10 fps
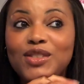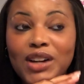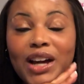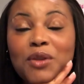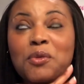
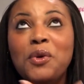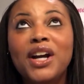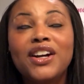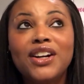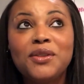Like
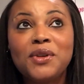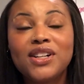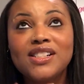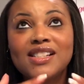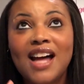
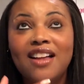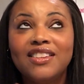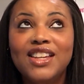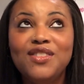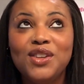where does
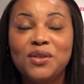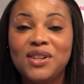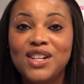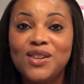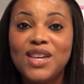that leave you
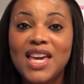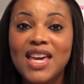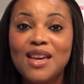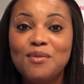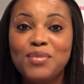when you
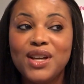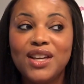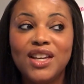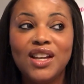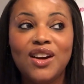keep,
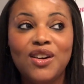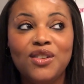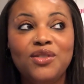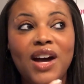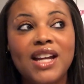
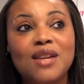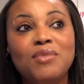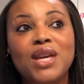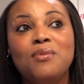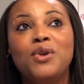finding
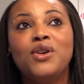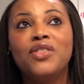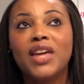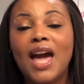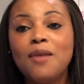people
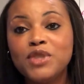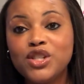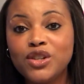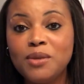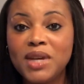and the
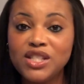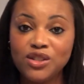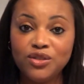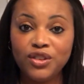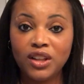chemistry makes
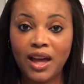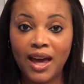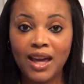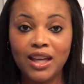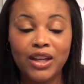you feel
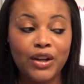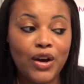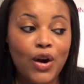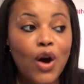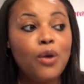like,
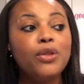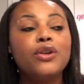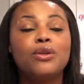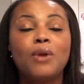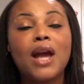oh,
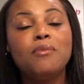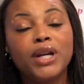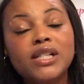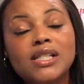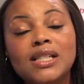they're the right
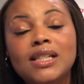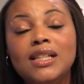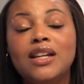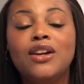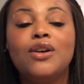
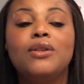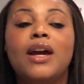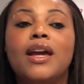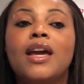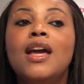person,
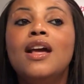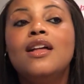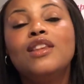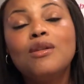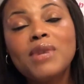like
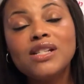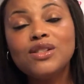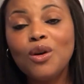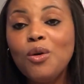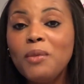they're my
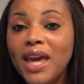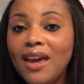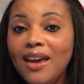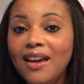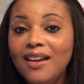
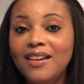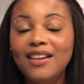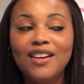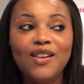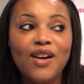soulmate,
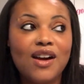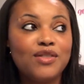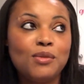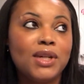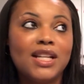and,
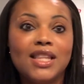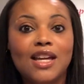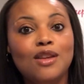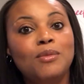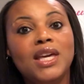everybody
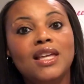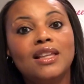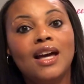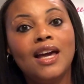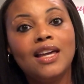that you
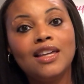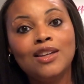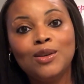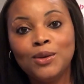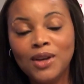meet, like
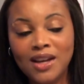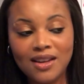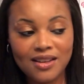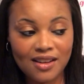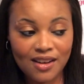you
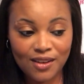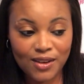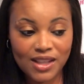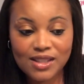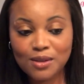
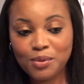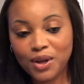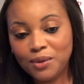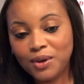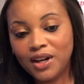get to the
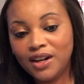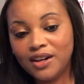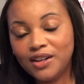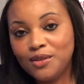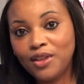point
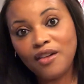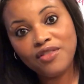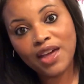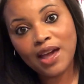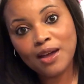where you
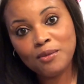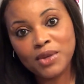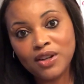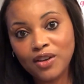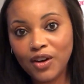love
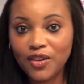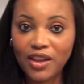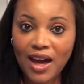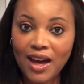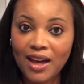them and all
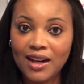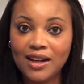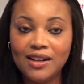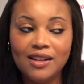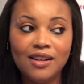that,
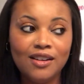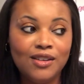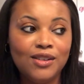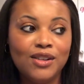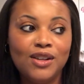and,
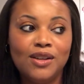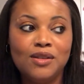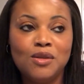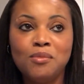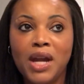
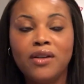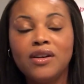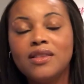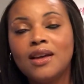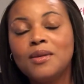you
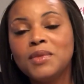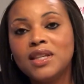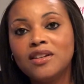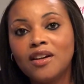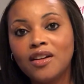marry them, and
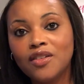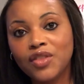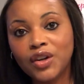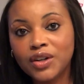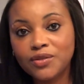then you're on your
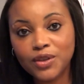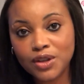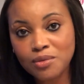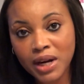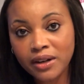third and
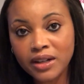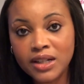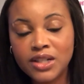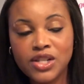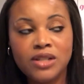fourth marriage.